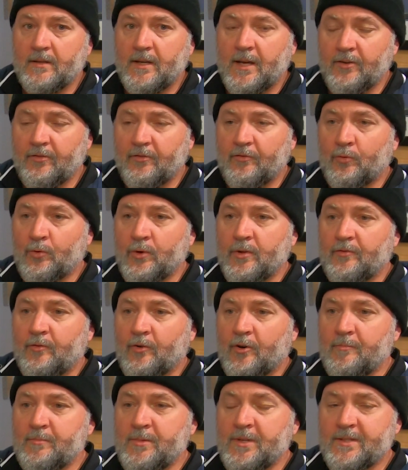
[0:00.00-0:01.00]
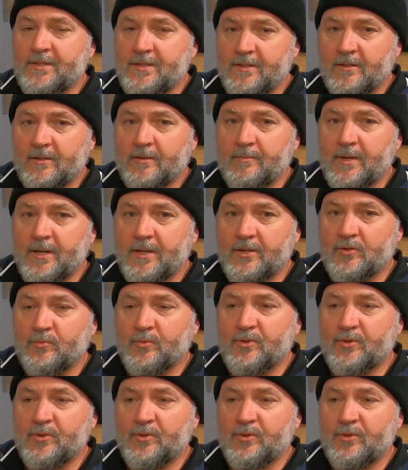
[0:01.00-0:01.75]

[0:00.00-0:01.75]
at 45 minutes into the mash,